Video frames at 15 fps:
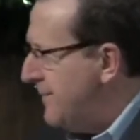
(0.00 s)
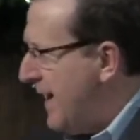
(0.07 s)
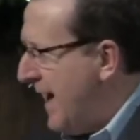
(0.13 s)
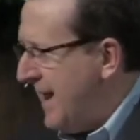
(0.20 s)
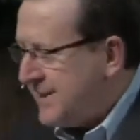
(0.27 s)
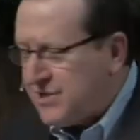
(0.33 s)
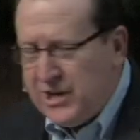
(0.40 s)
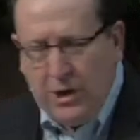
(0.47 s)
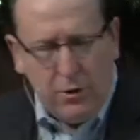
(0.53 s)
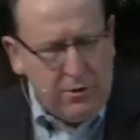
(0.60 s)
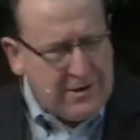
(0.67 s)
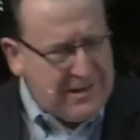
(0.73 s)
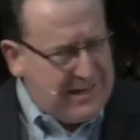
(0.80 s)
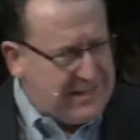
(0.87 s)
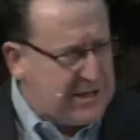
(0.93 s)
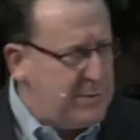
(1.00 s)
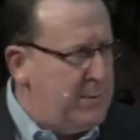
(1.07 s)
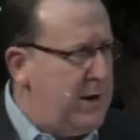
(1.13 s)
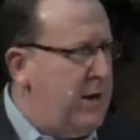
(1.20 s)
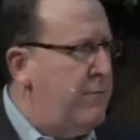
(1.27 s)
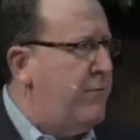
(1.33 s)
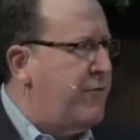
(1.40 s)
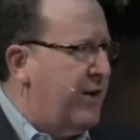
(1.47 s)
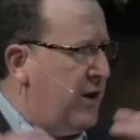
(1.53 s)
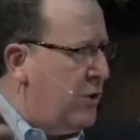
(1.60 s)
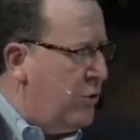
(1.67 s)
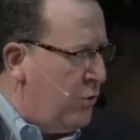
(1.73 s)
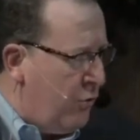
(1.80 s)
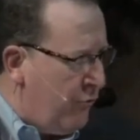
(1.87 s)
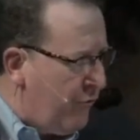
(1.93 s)
And as the Old Testament
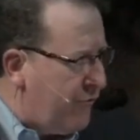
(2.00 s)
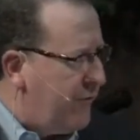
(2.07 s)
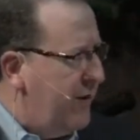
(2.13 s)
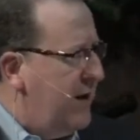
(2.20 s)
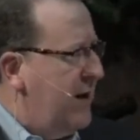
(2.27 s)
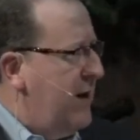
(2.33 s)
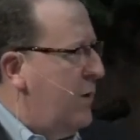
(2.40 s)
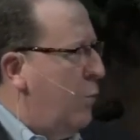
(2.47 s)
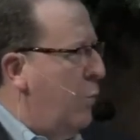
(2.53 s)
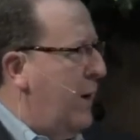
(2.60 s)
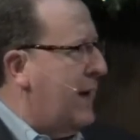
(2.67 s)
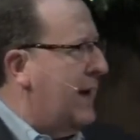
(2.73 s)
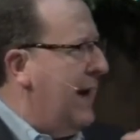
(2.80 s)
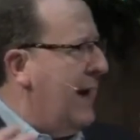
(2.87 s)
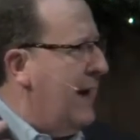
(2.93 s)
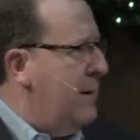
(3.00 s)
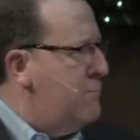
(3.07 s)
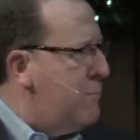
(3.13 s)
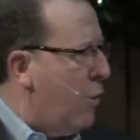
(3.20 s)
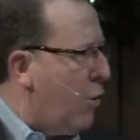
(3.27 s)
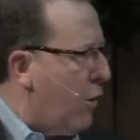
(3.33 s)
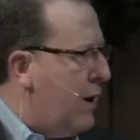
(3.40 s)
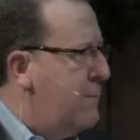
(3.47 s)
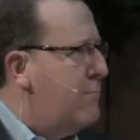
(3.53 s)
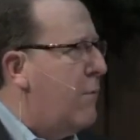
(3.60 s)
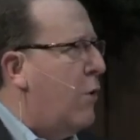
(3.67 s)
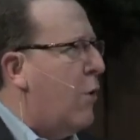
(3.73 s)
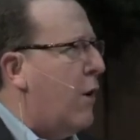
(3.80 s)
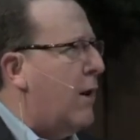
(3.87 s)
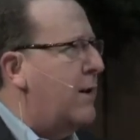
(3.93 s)
unfolds, we gain more and
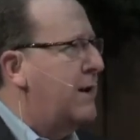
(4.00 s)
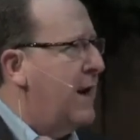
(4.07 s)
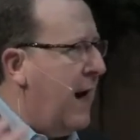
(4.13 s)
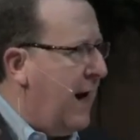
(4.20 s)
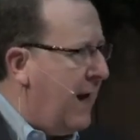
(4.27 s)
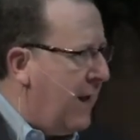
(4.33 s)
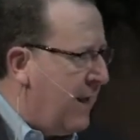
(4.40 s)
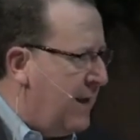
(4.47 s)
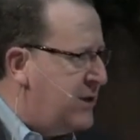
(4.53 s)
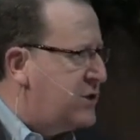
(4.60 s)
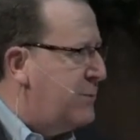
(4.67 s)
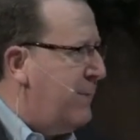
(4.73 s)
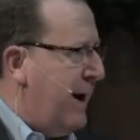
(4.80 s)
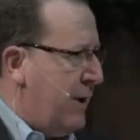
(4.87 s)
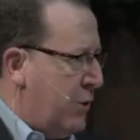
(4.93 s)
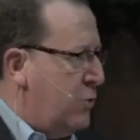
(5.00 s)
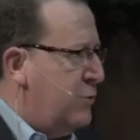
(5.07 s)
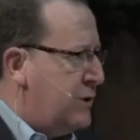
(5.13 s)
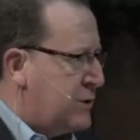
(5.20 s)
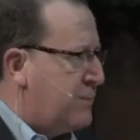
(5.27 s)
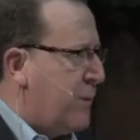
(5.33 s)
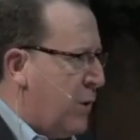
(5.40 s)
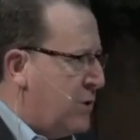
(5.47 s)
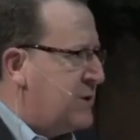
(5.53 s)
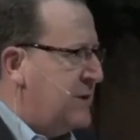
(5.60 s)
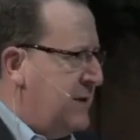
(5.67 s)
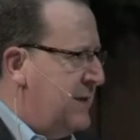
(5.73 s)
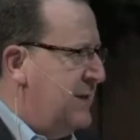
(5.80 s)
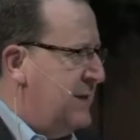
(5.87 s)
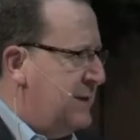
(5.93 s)
more knowledge about who this
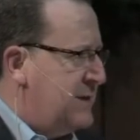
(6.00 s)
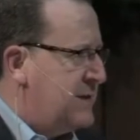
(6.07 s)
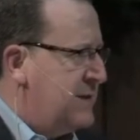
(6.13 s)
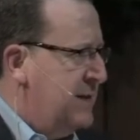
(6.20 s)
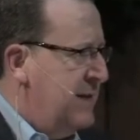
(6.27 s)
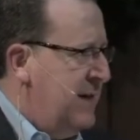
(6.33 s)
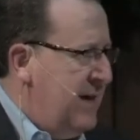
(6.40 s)
person is.